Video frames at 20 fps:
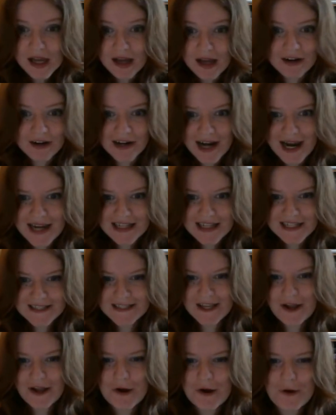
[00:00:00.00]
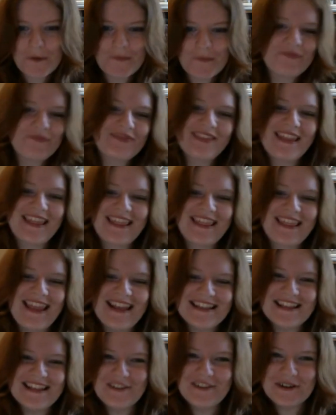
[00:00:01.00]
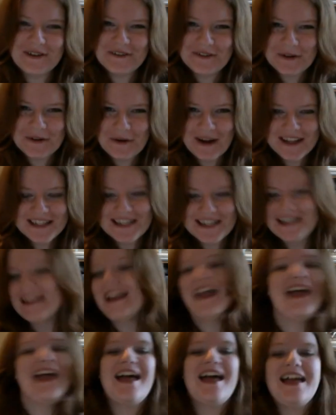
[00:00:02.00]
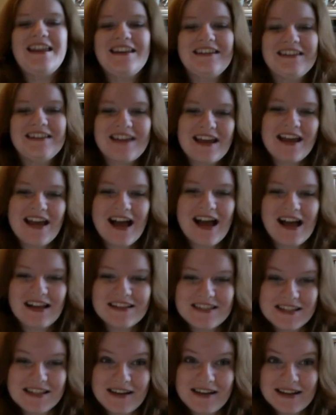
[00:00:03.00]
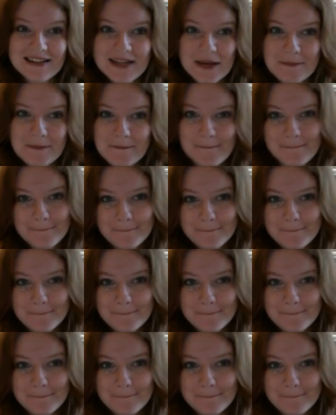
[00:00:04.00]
Alright, so, thanks everyone for watching, and I'll see you next time.